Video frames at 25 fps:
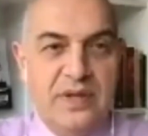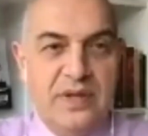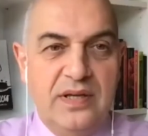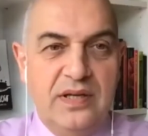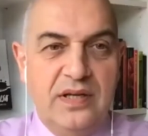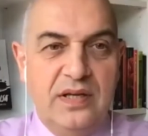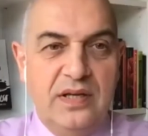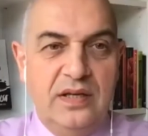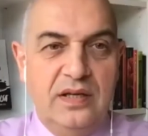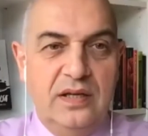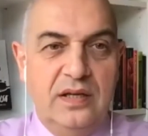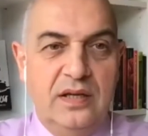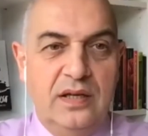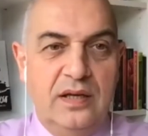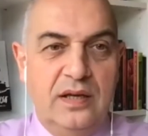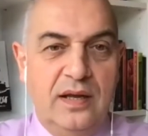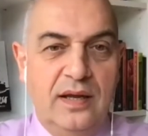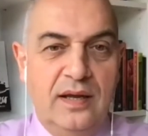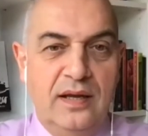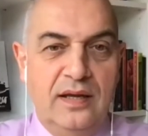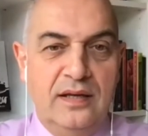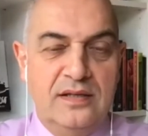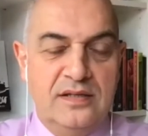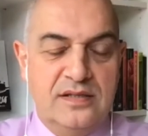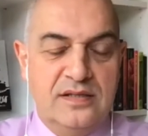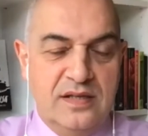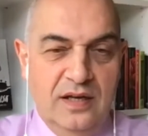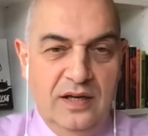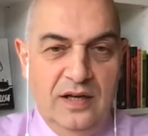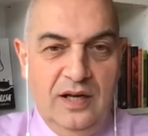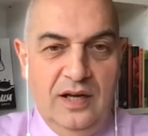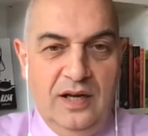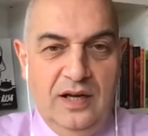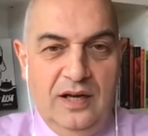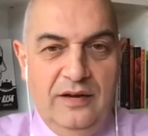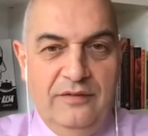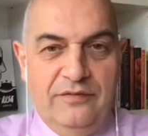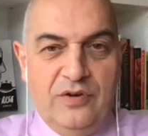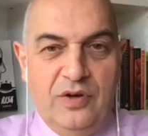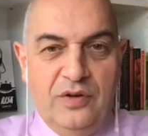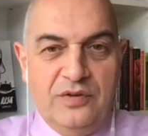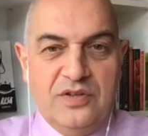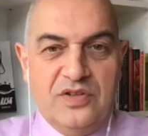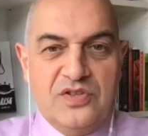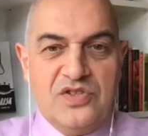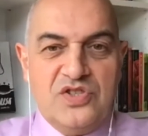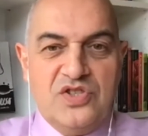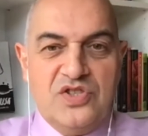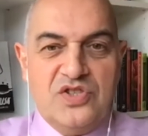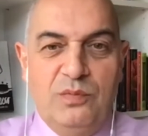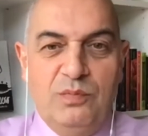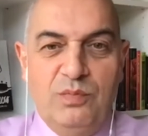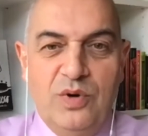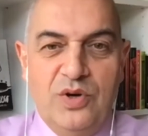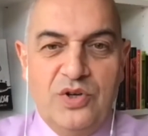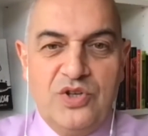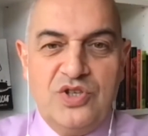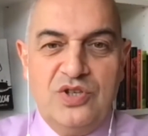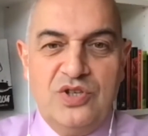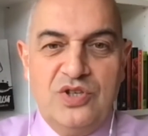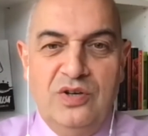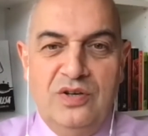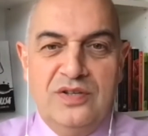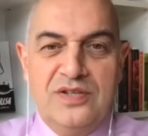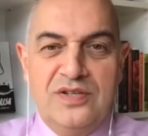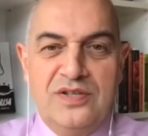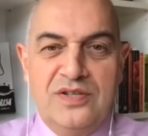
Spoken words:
here and have got the stopwatch on,